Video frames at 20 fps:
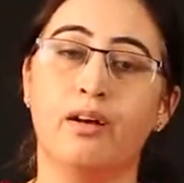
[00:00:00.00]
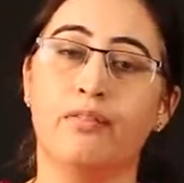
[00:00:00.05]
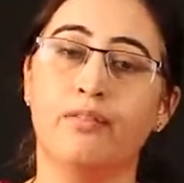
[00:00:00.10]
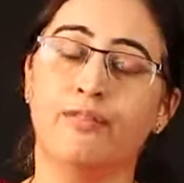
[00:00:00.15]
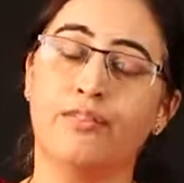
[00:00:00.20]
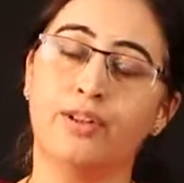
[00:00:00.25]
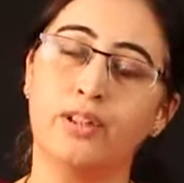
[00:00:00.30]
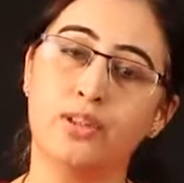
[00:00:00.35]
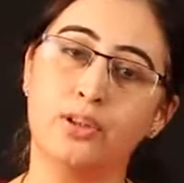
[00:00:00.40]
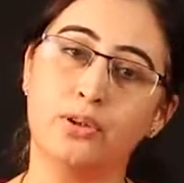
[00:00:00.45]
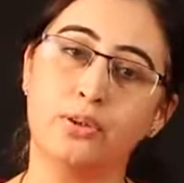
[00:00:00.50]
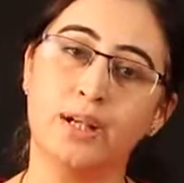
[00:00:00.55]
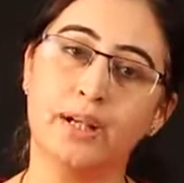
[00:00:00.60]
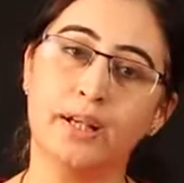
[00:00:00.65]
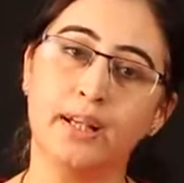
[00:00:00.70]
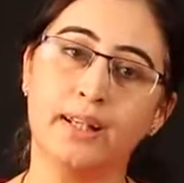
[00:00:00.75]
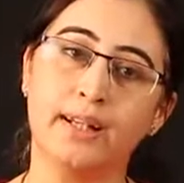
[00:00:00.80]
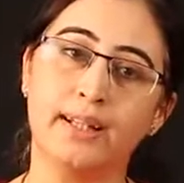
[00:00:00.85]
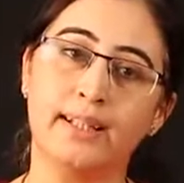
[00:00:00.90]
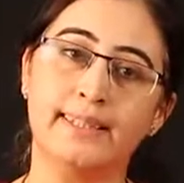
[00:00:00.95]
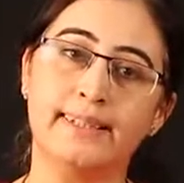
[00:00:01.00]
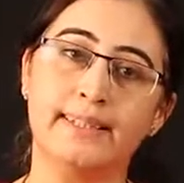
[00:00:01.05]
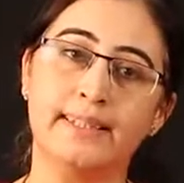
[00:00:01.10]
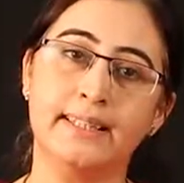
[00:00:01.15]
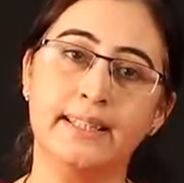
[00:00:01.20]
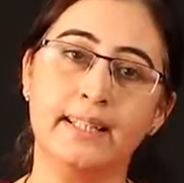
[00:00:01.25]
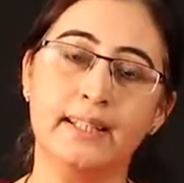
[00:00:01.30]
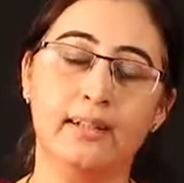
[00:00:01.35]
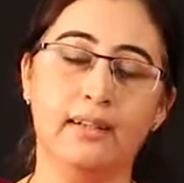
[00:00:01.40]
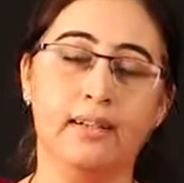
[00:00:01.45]
first you get
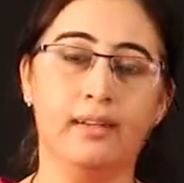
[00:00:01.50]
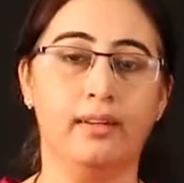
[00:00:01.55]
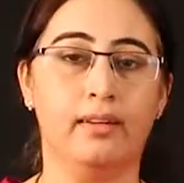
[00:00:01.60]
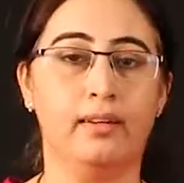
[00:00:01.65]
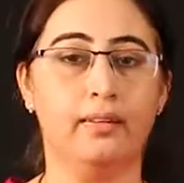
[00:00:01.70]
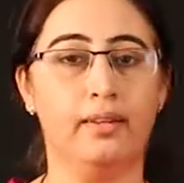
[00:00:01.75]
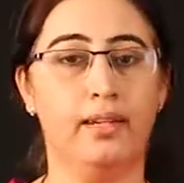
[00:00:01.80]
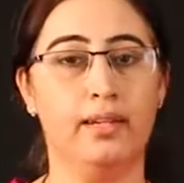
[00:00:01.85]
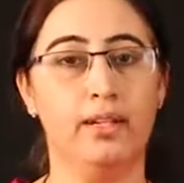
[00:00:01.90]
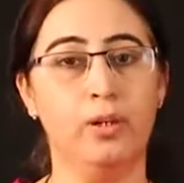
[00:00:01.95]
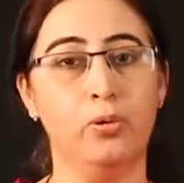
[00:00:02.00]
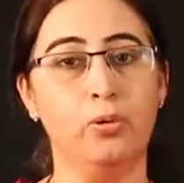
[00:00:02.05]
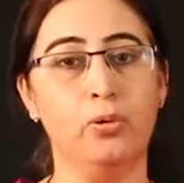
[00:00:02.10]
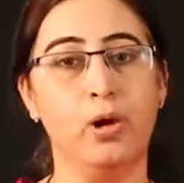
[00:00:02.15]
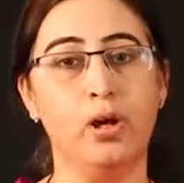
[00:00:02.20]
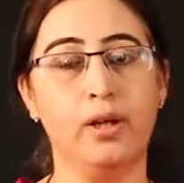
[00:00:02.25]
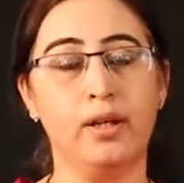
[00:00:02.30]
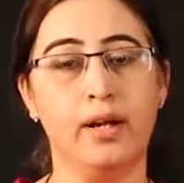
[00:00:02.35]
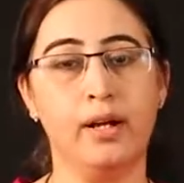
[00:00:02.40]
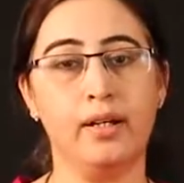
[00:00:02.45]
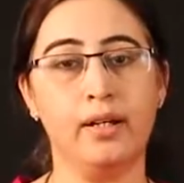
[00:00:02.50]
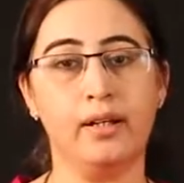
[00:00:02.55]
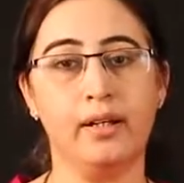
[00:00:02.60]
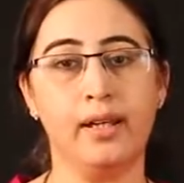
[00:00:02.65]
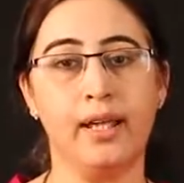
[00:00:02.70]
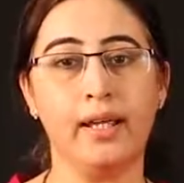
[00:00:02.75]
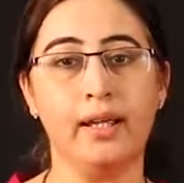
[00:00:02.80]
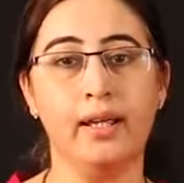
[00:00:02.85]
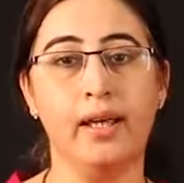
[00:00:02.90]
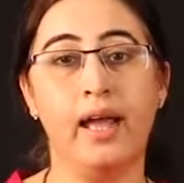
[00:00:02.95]
anxiety, then you got heart
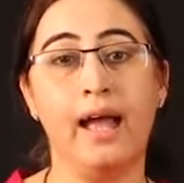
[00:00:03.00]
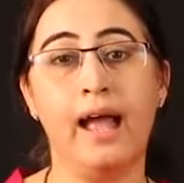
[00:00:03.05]
attack